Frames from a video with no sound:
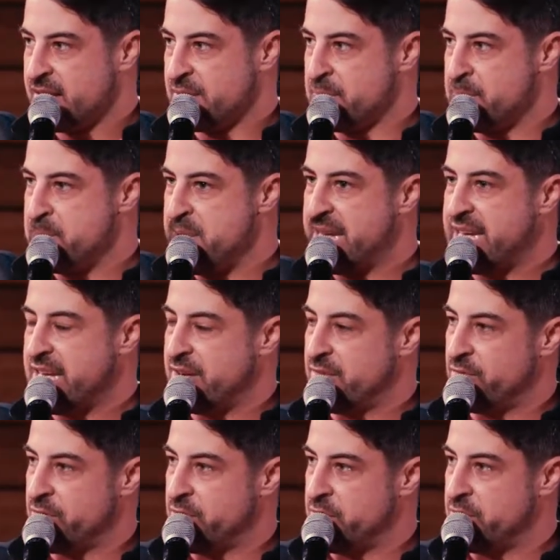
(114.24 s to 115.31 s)
Mickey
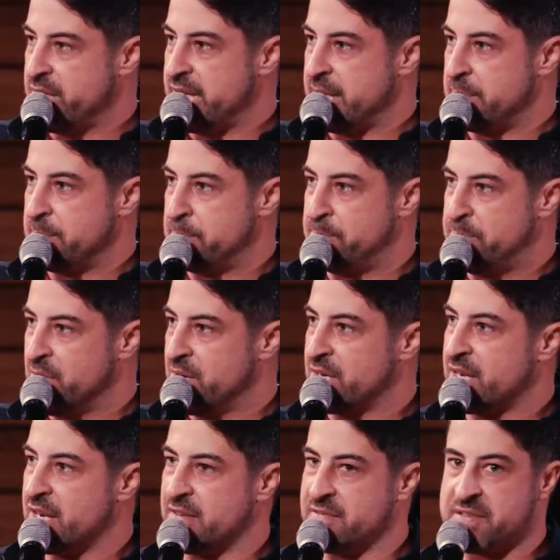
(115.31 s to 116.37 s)
Rooney
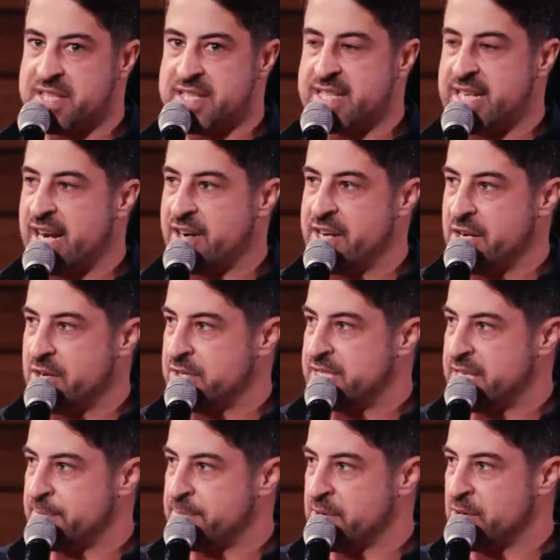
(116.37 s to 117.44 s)
book of
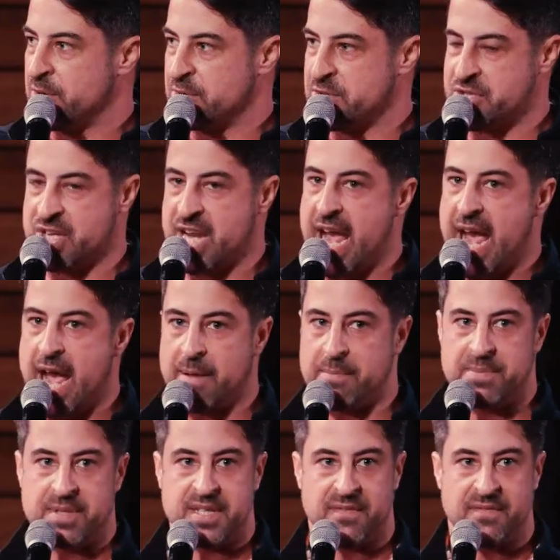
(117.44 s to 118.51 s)
stereotypical
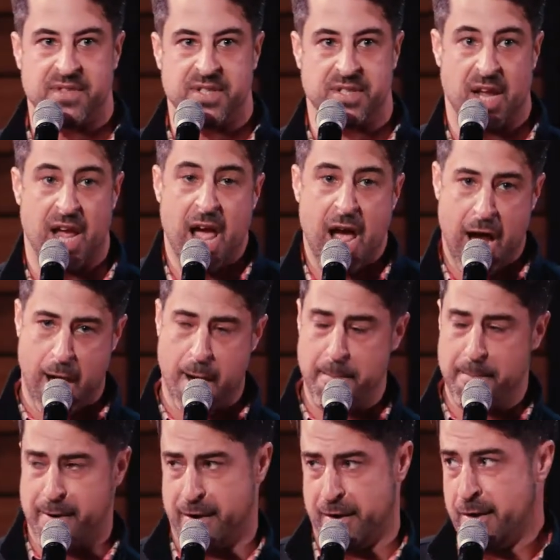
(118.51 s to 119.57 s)
jabs of just,
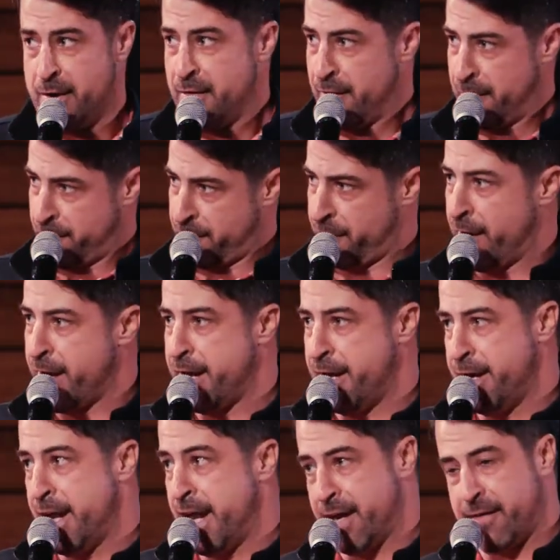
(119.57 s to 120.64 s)
"I'm a
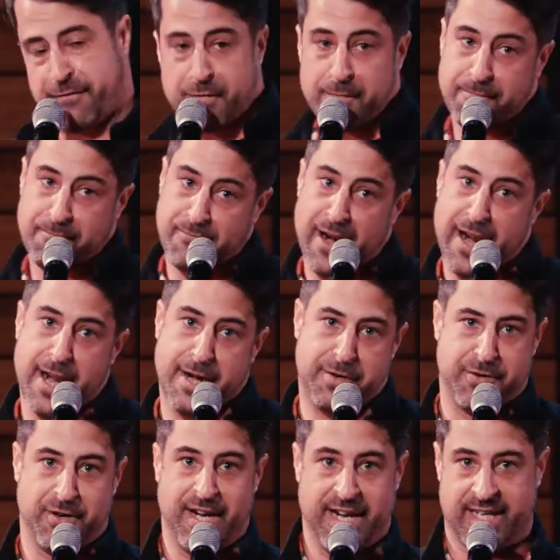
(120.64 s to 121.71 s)
Fredneck from
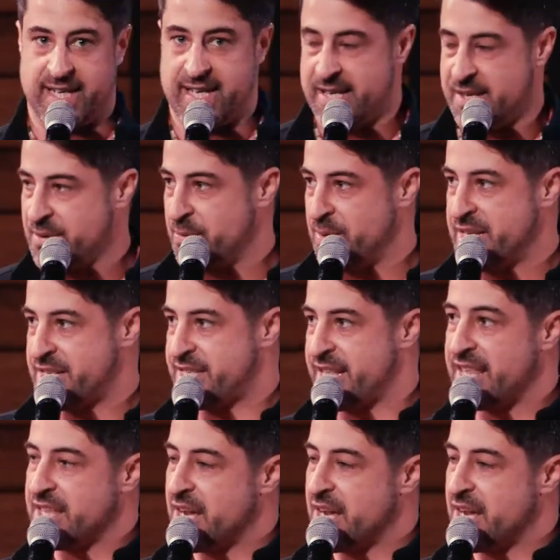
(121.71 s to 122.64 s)
Frederick," which they